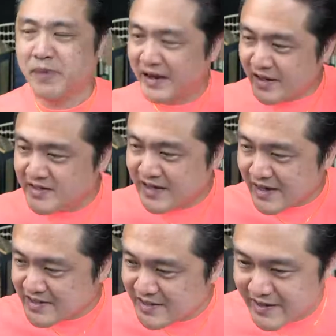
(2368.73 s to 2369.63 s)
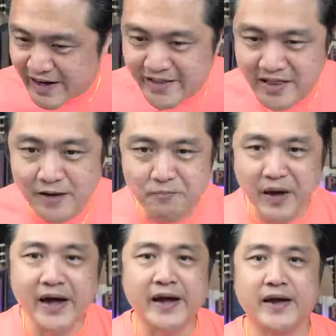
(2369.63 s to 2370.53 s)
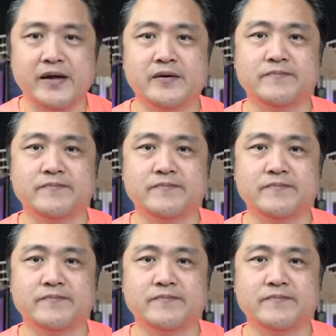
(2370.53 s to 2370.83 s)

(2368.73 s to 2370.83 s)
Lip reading: But it's just getting by.